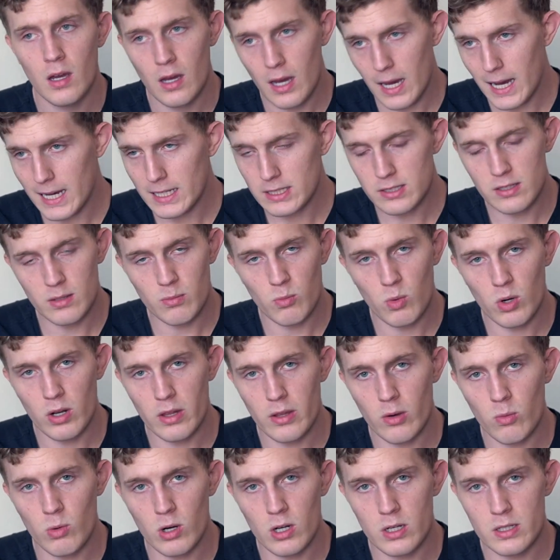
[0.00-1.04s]
ask them where
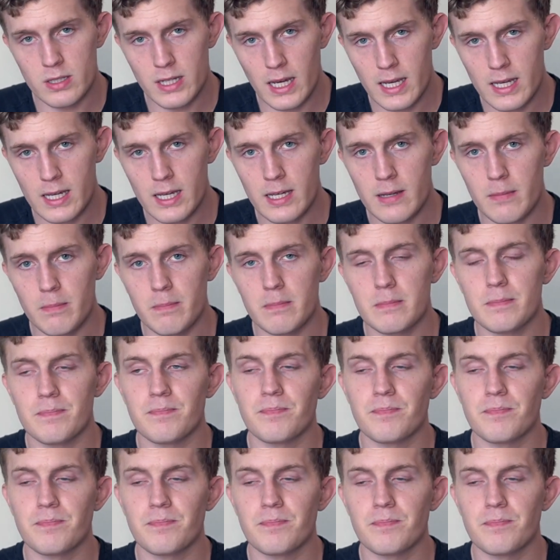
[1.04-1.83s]
they want to take it,